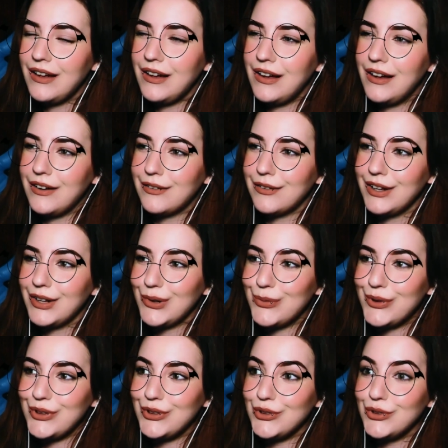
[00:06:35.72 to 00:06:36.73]

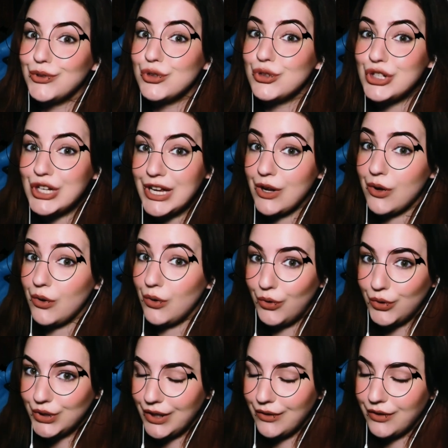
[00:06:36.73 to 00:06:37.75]
recommend you to check
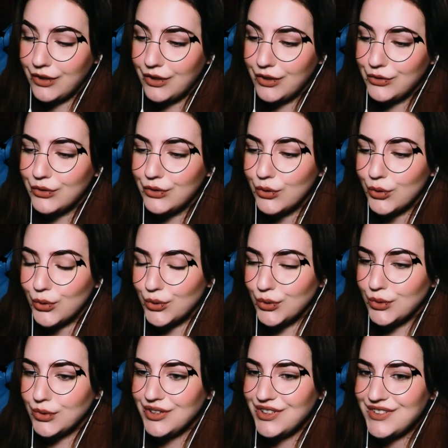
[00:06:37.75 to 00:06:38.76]
all the
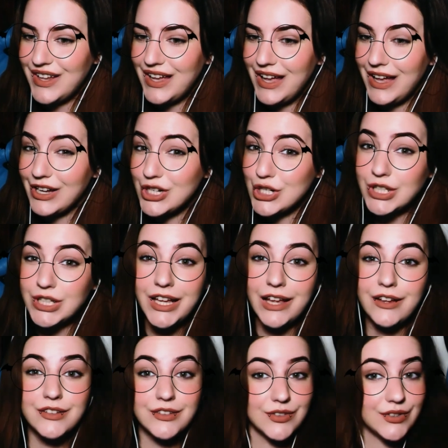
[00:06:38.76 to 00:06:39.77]
rules that actually
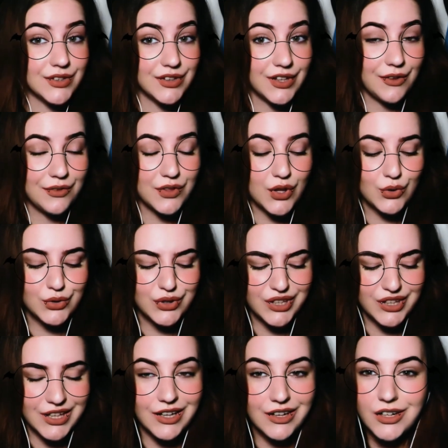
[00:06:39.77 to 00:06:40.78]
exist in Death
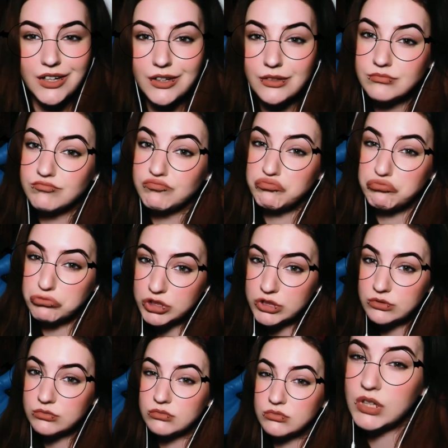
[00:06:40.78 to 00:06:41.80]
Note. They're
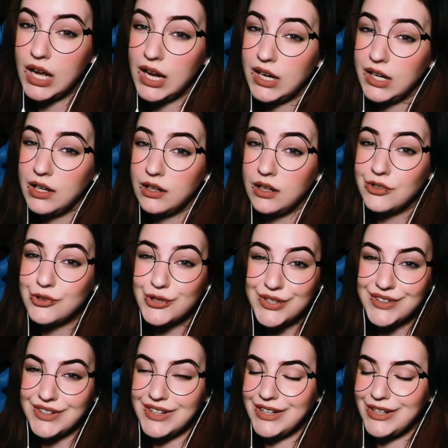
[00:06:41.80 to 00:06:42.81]
kind of
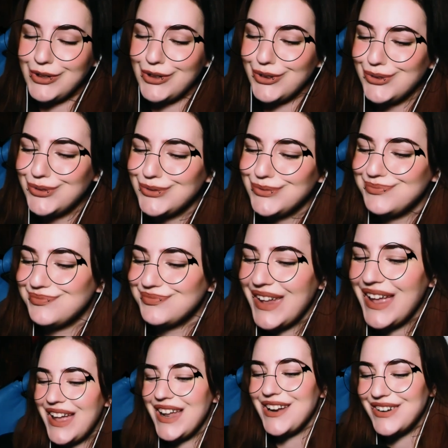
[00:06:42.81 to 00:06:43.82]
interesting, you know?
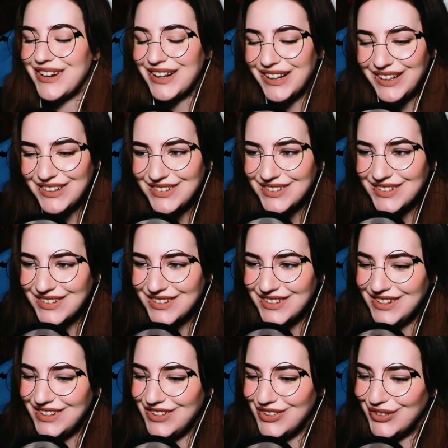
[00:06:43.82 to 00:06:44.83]
Anyway, let's
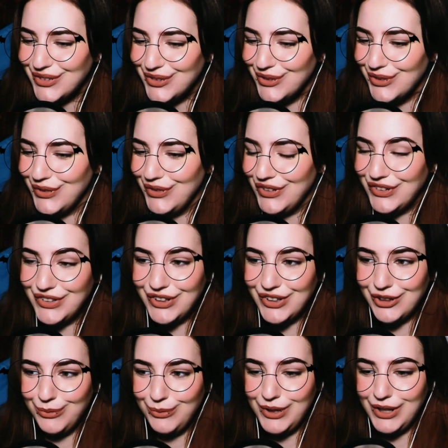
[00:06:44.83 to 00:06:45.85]
continue with this
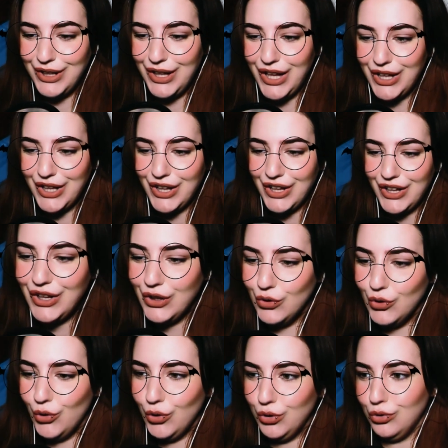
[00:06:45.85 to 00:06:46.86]
girl being like,
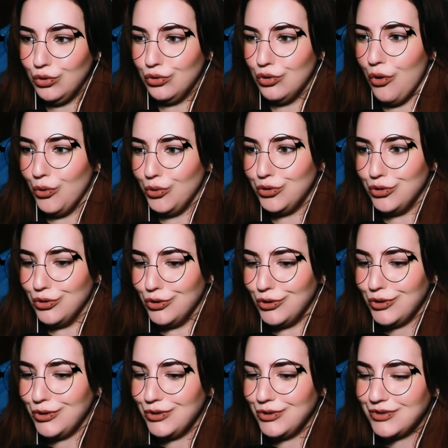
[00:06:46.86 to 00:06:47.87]
this is so sick!